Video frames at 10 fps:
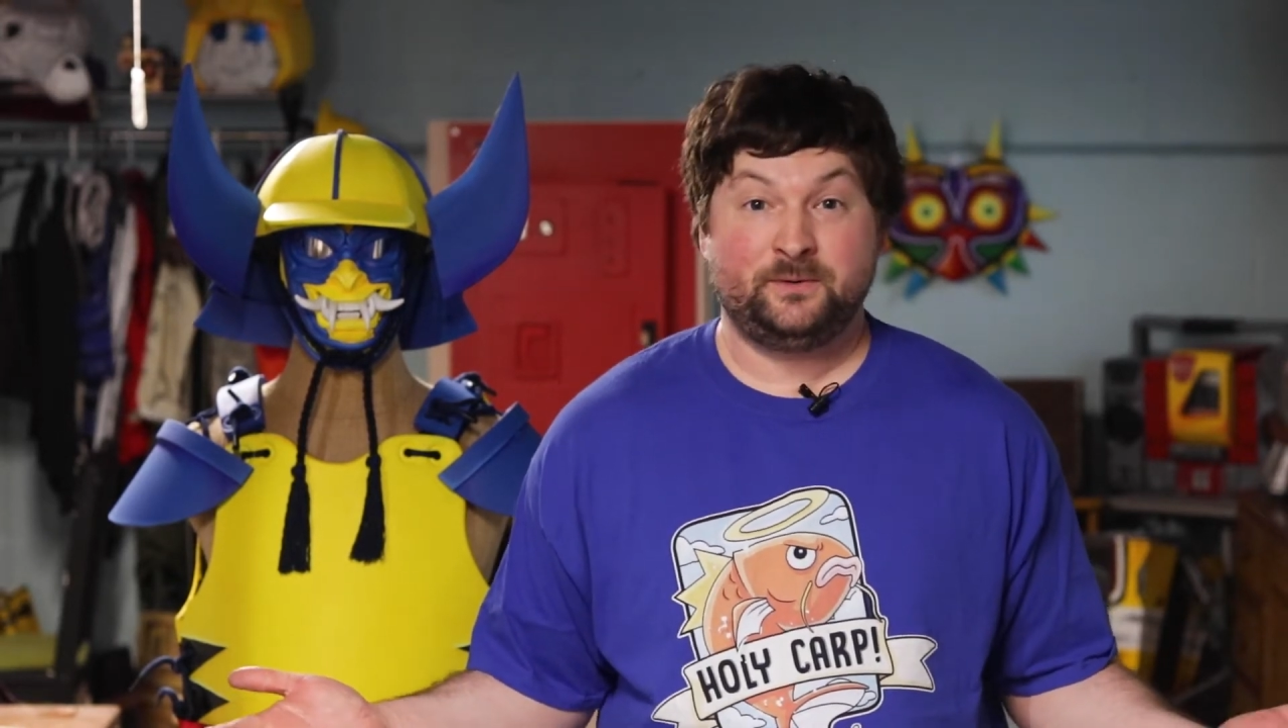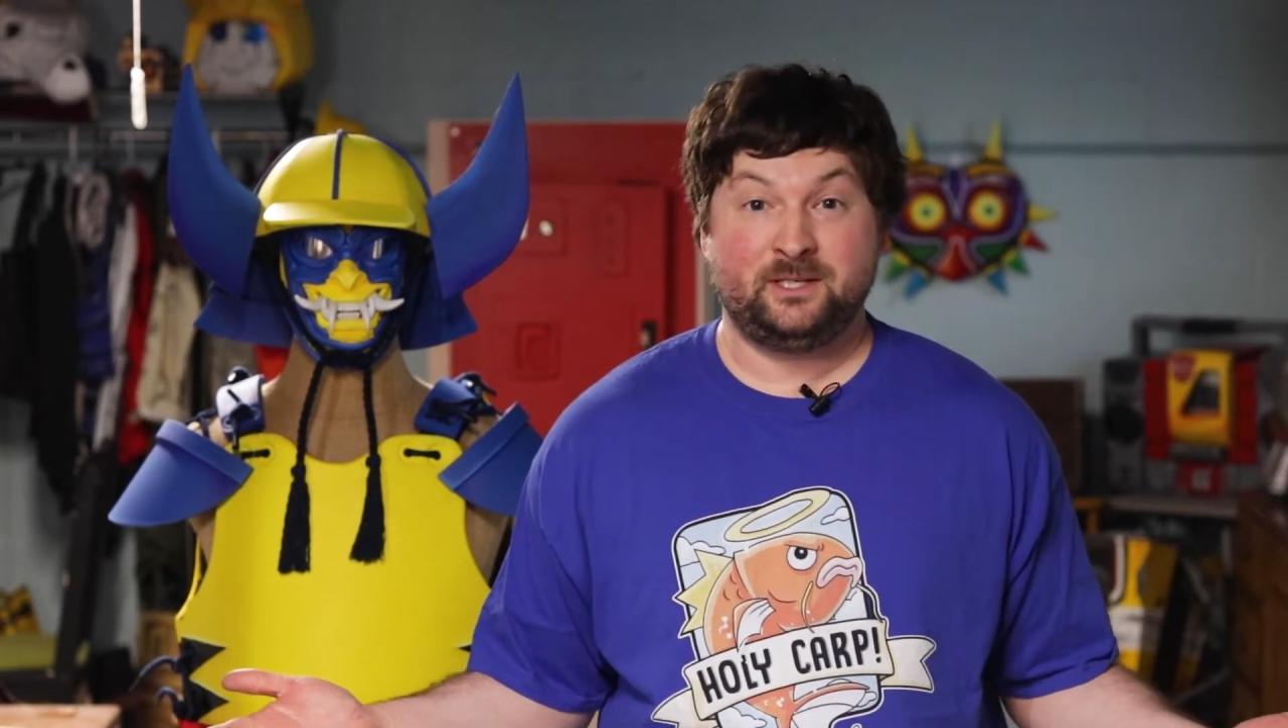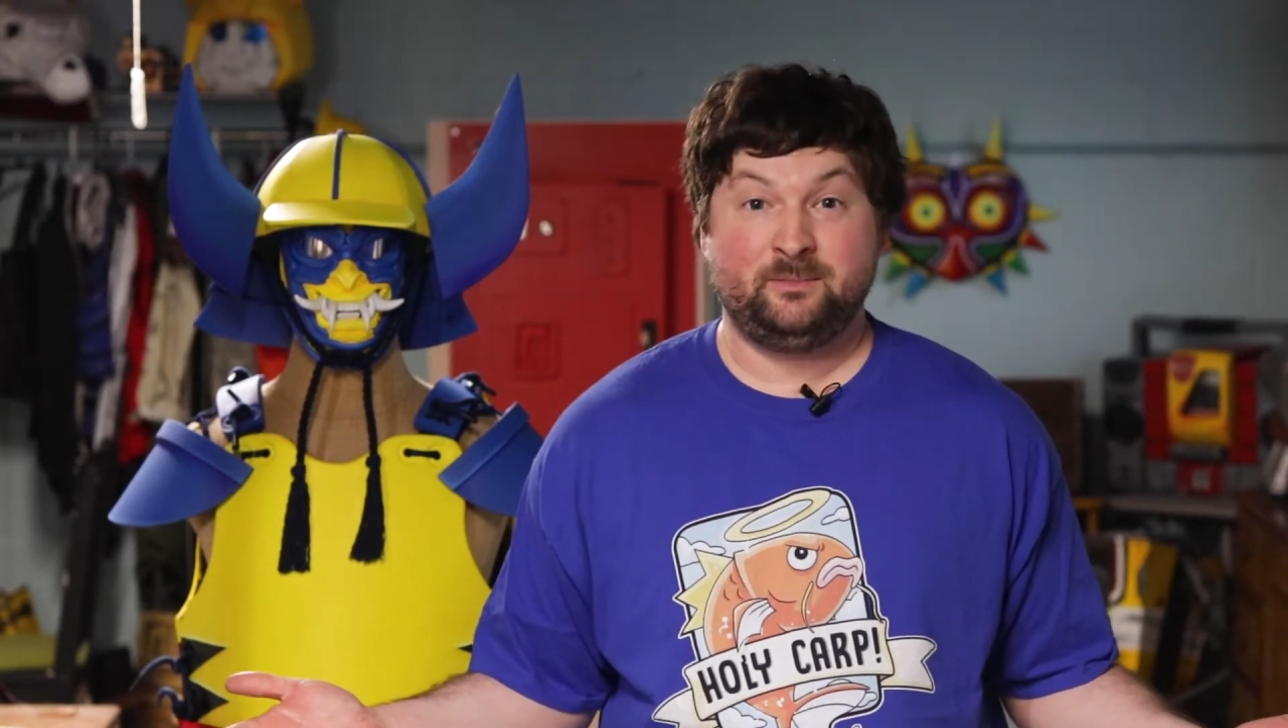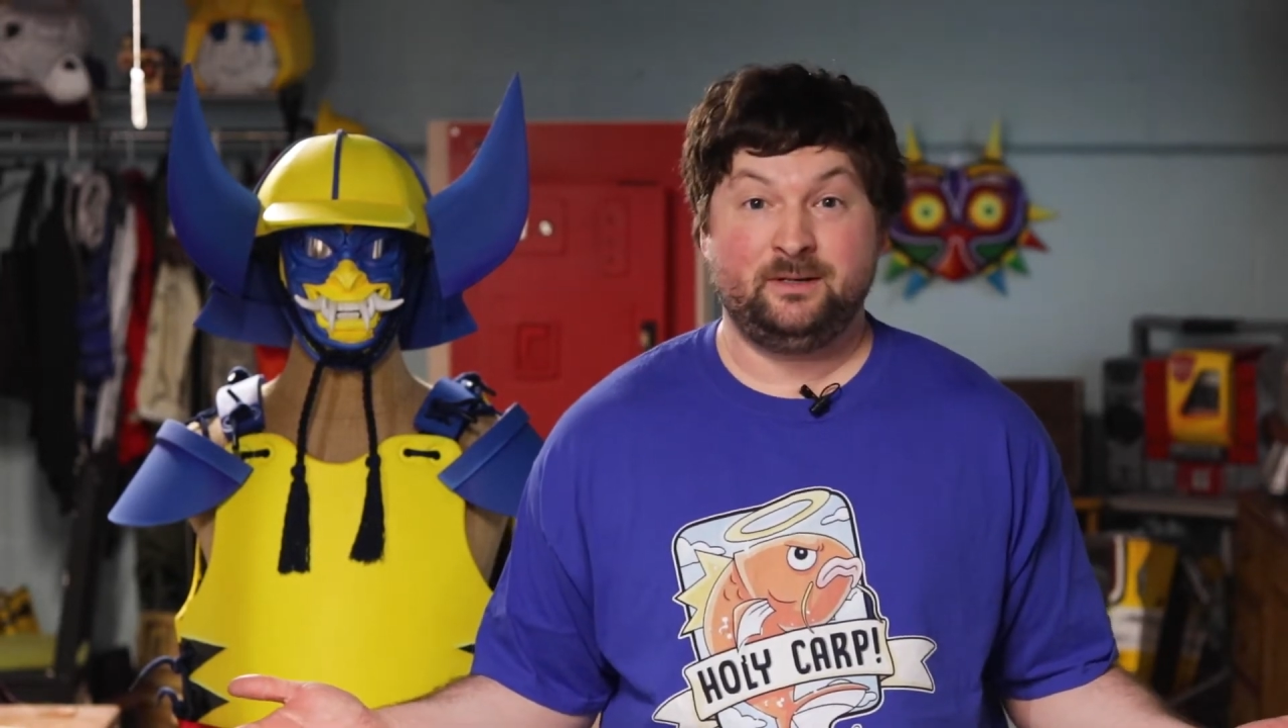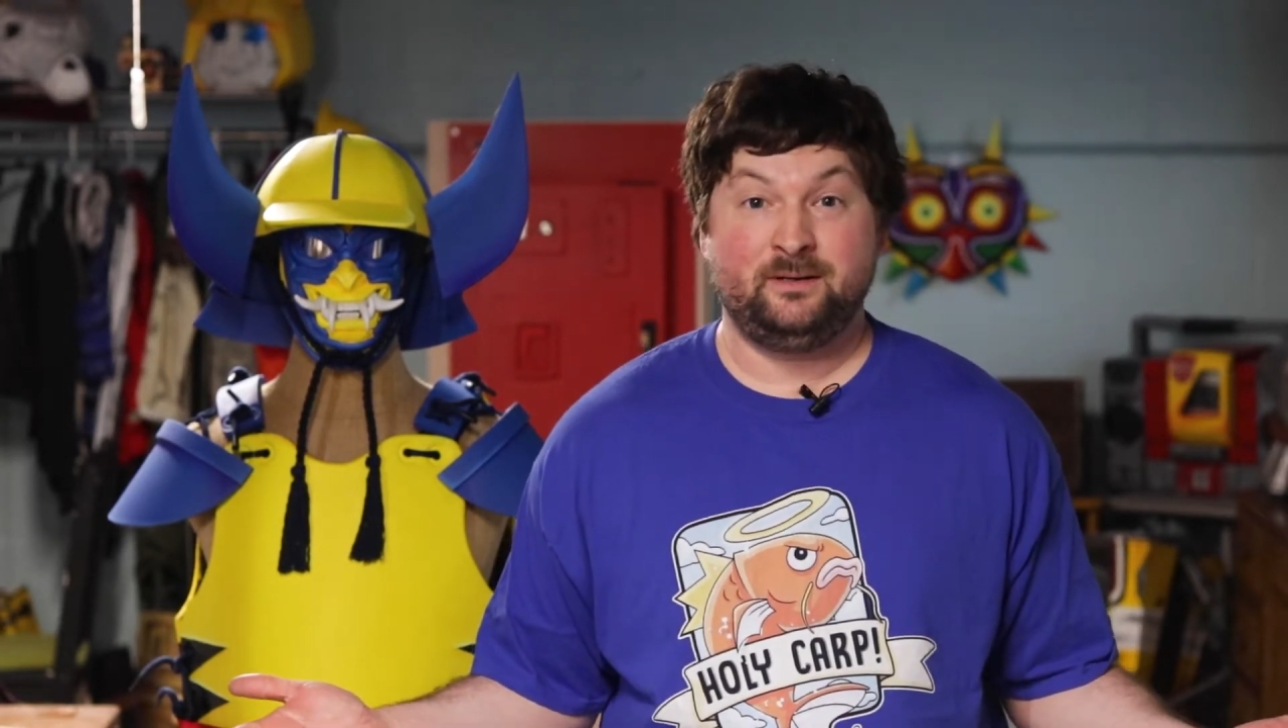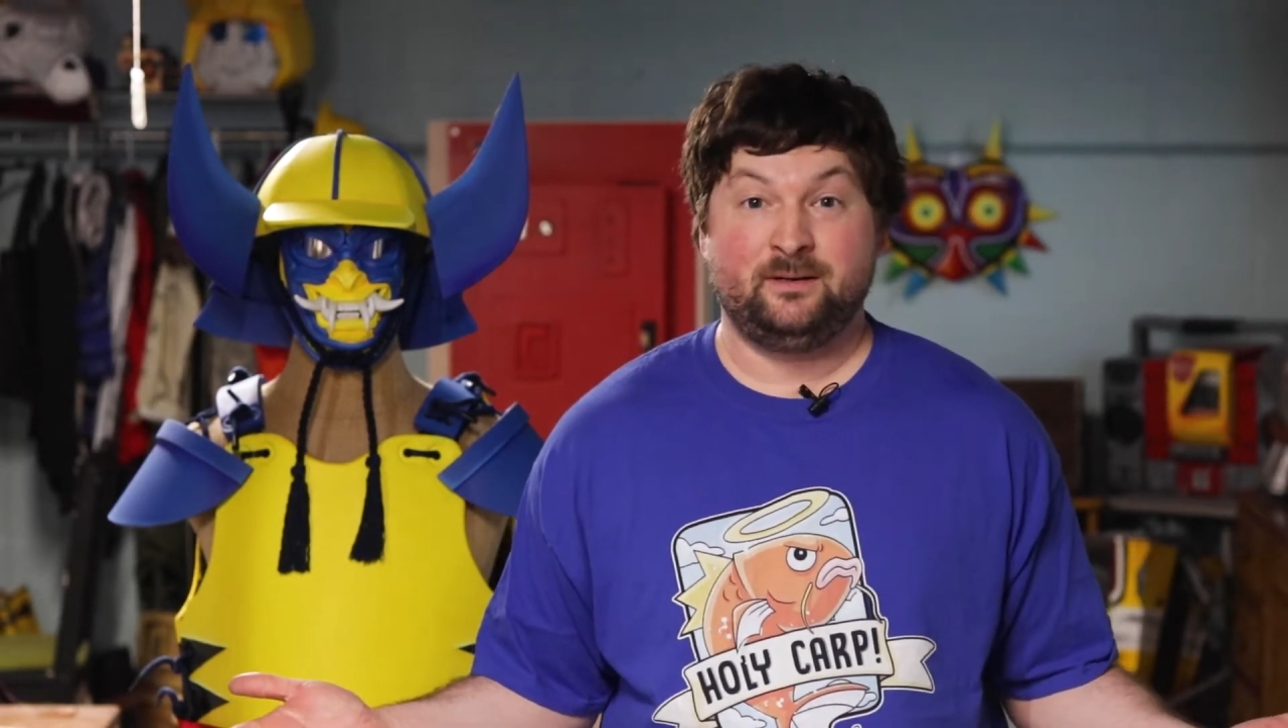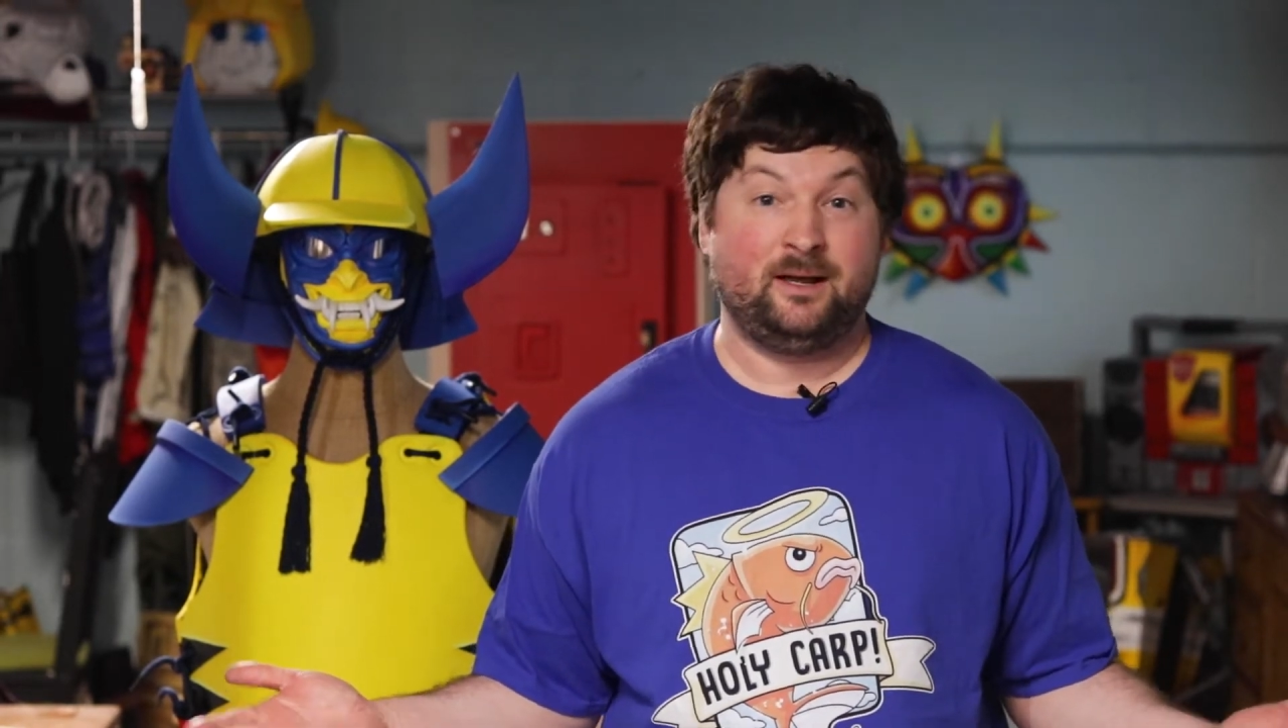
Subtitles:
see me,